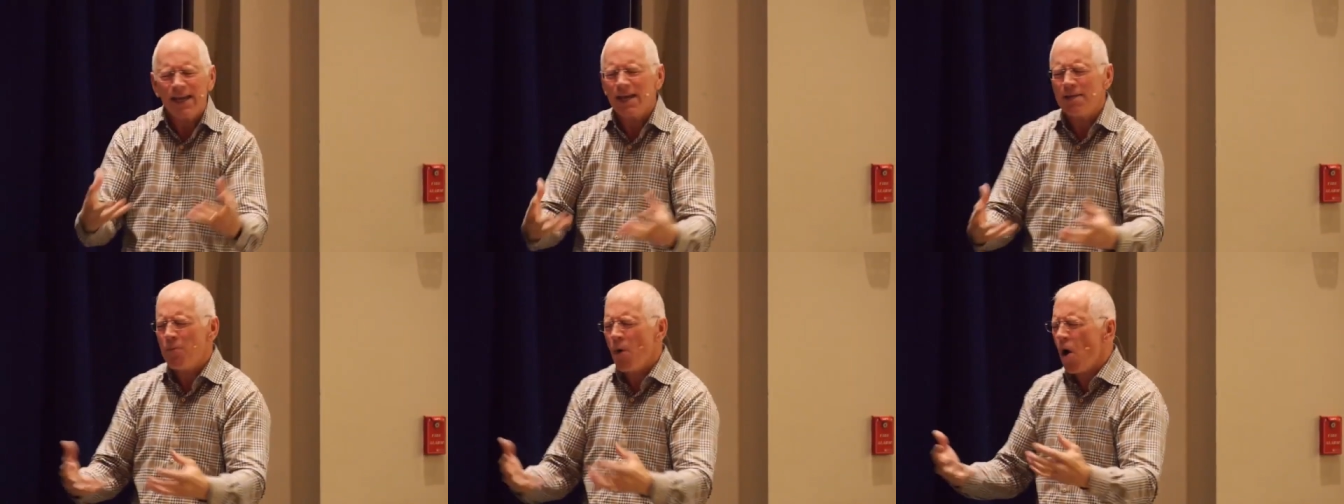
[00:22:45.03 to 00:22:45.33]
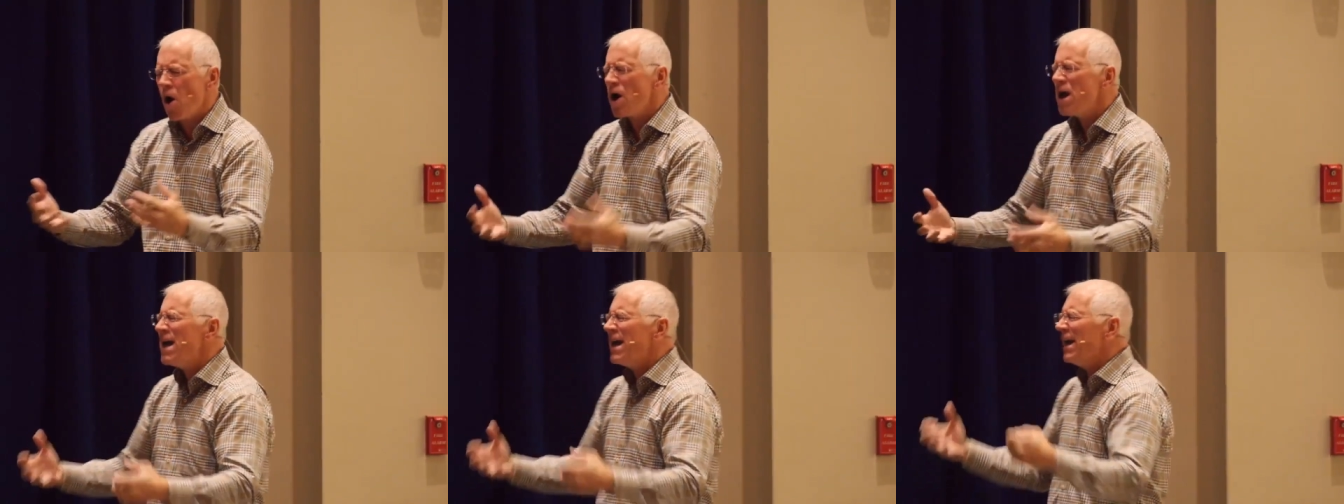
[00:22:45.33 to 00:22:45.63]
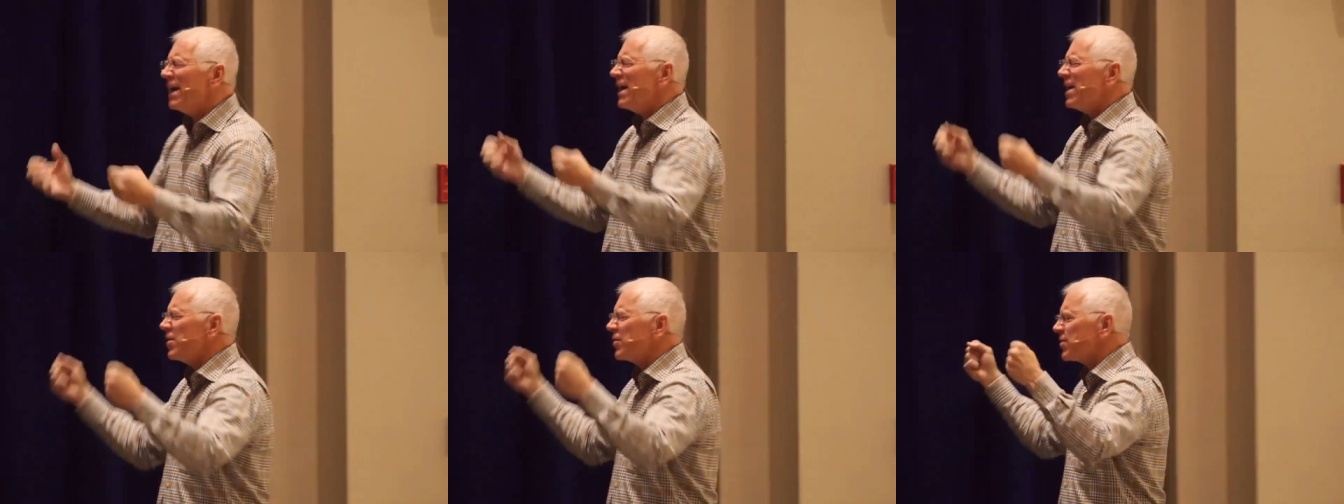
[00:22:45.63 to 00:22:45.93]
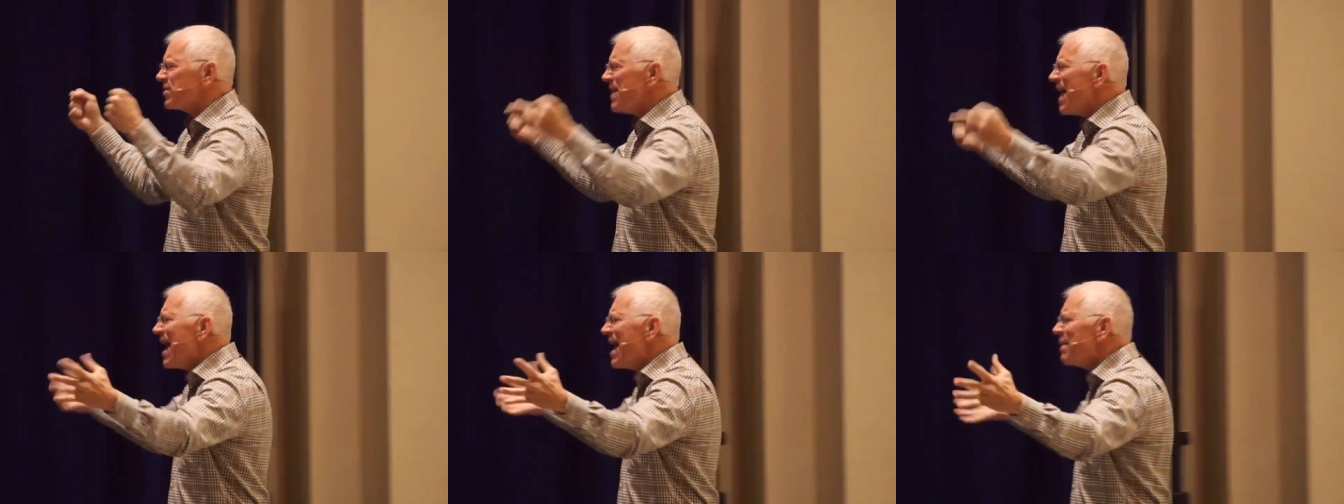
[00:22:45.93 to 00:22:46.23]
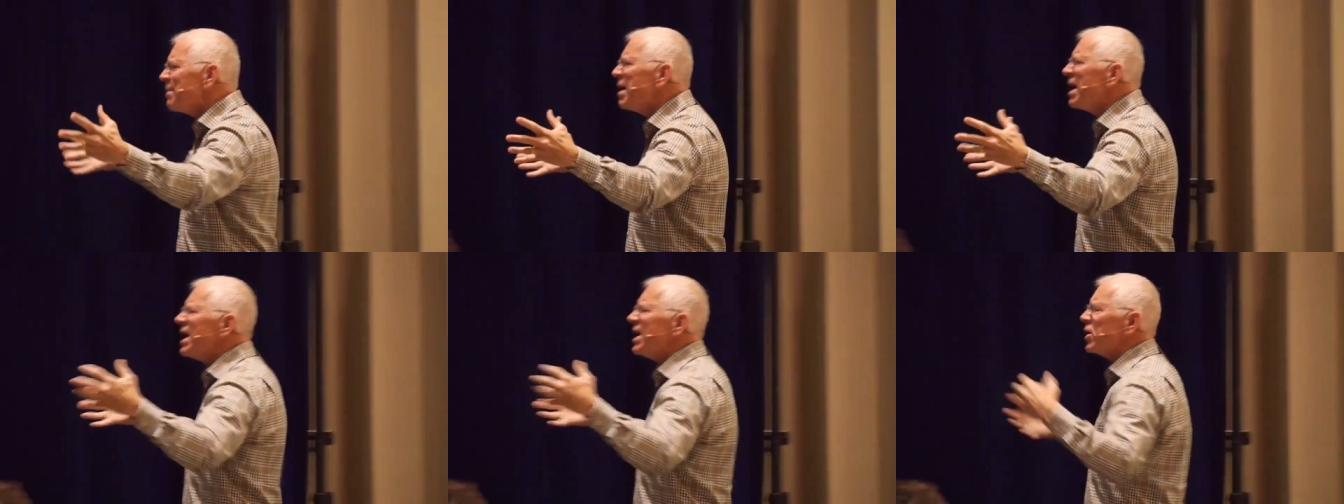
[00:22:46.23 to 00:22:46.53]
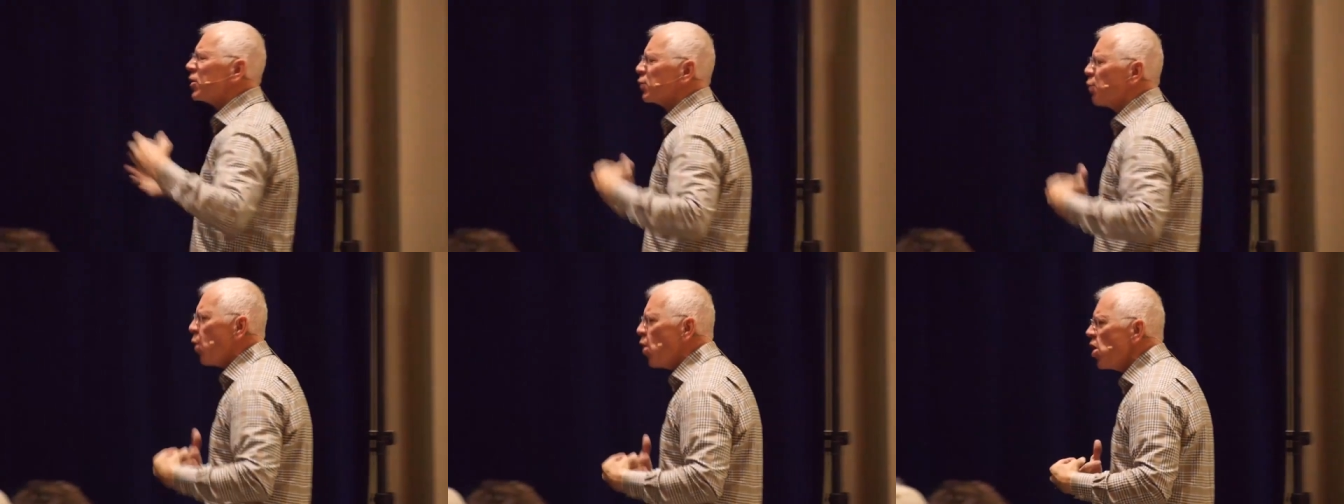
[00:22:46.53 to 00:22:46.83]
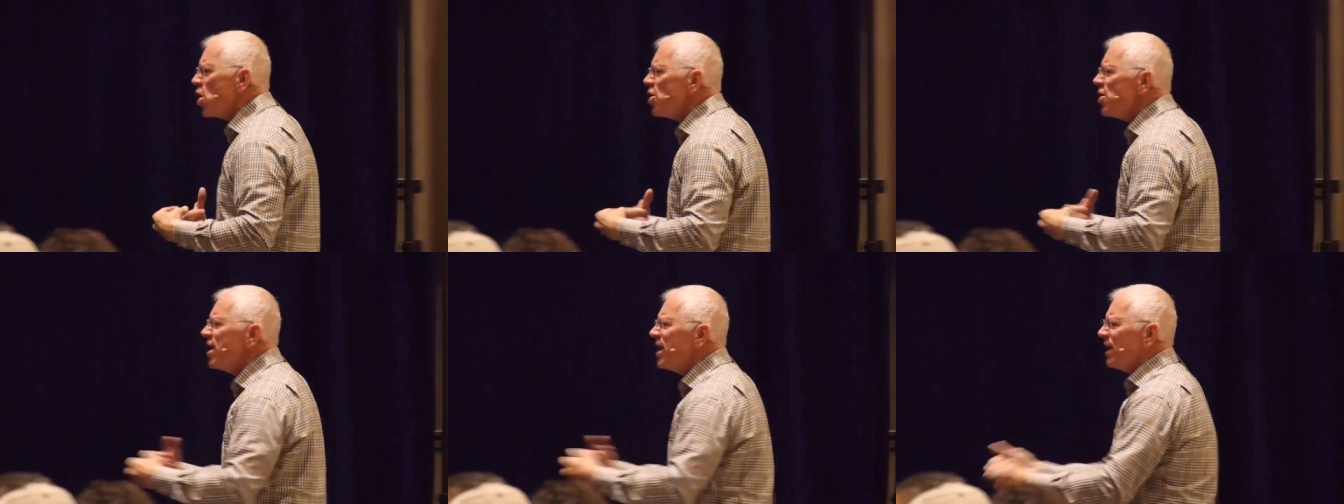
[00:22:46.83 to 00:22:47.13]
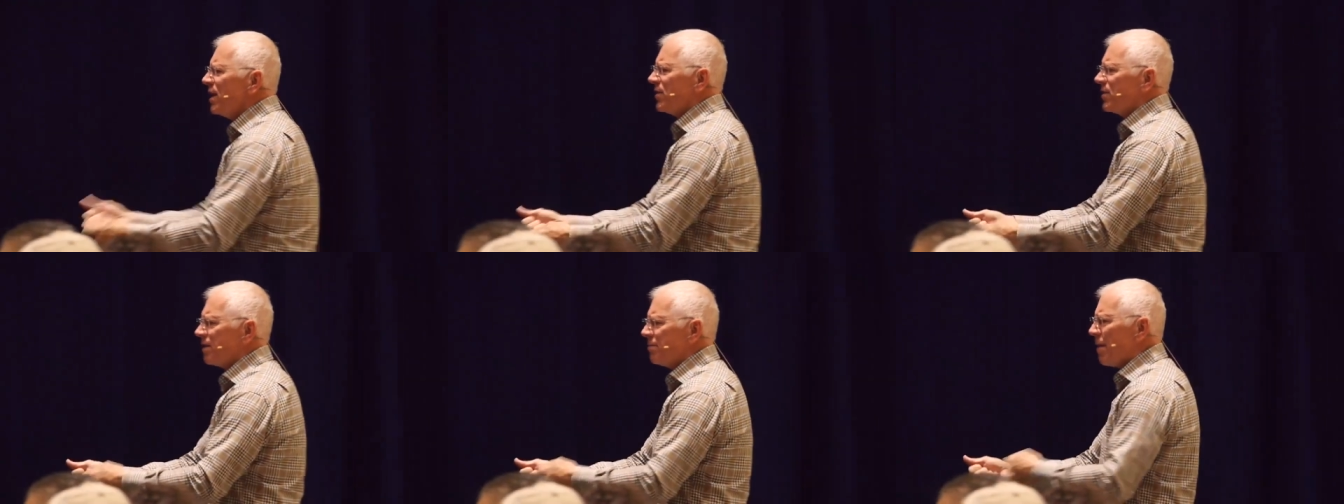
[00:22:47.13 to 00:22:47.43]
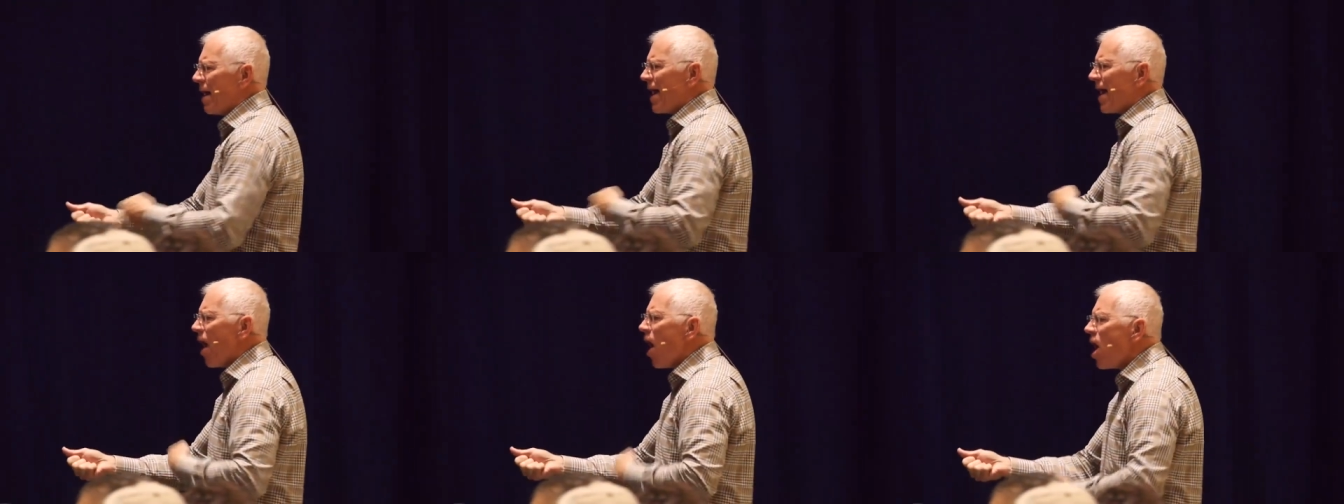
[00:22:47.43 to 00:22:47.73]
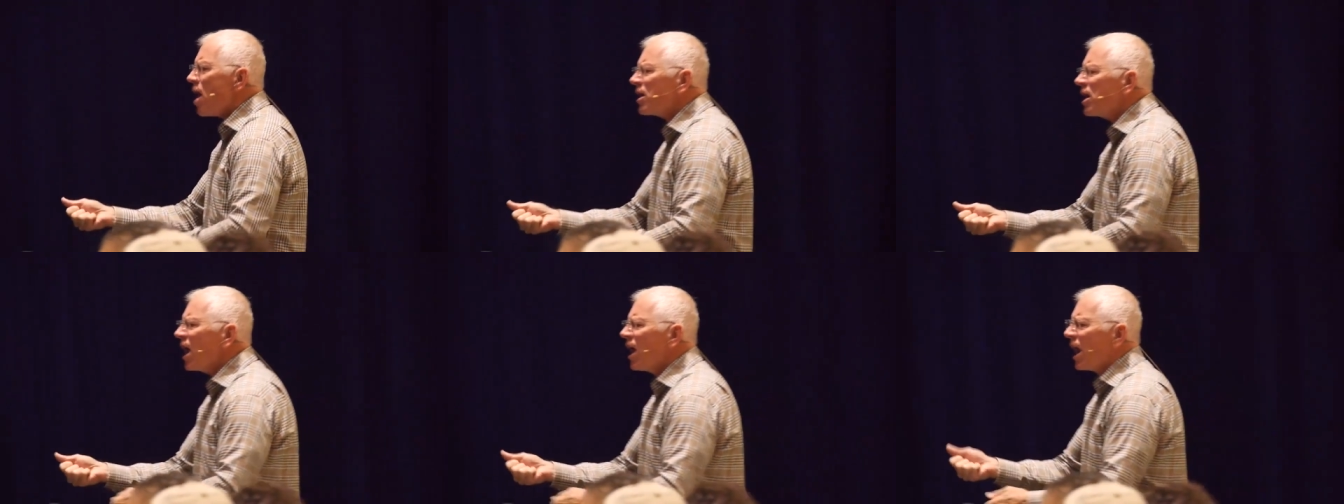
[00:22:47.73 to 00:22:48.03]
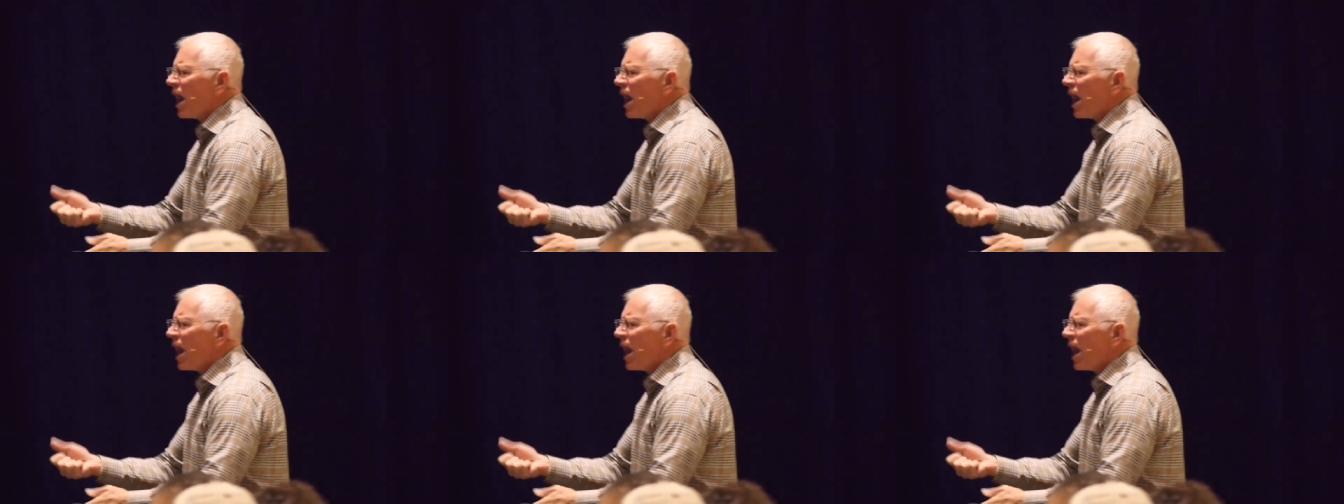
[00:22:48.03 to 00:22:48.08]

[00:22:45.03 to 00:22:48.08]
anymore in his name, his word is in my heart